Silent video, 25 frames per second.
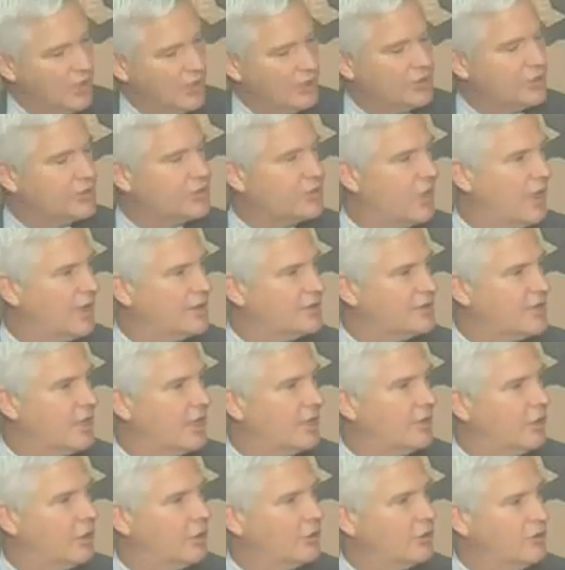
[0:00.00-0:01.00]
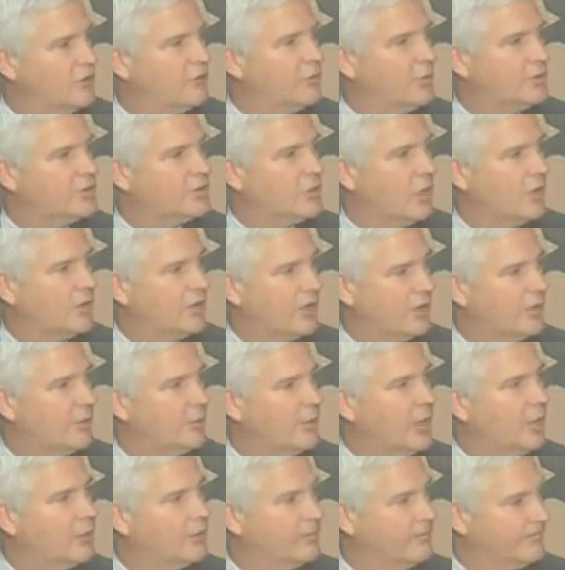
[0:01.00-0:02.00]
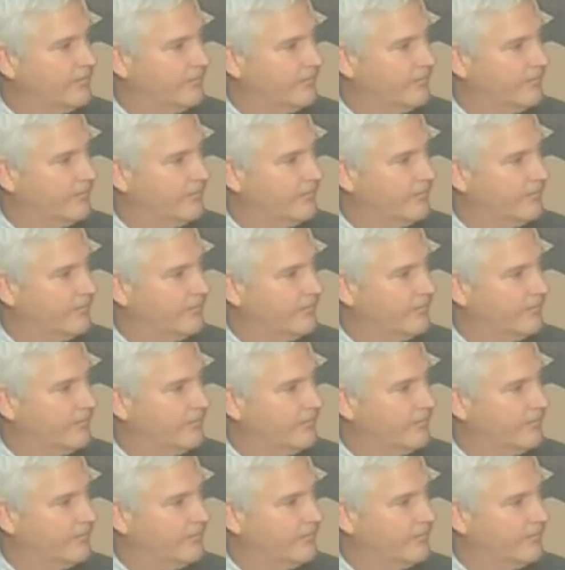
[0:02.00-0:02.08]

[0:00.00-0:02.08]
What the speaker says: just like Sanho you've been talking about.